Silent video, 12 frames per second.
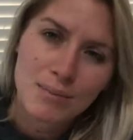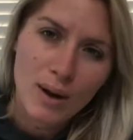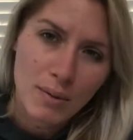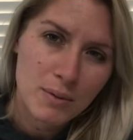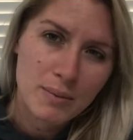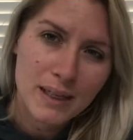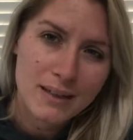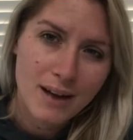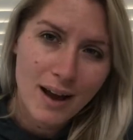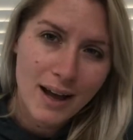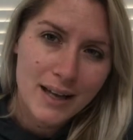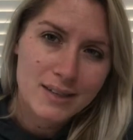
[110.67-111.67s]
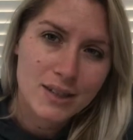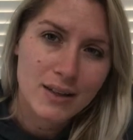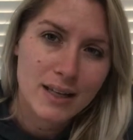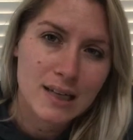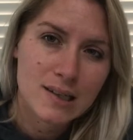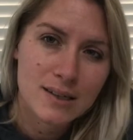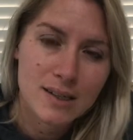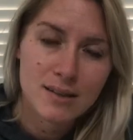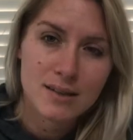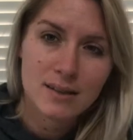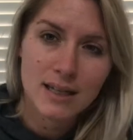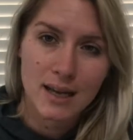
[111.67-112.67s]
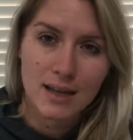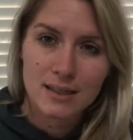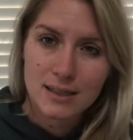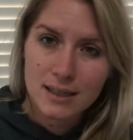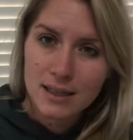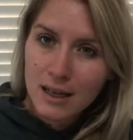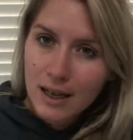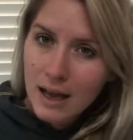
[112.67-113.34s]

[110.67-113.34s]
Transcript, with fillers: probably not to the extent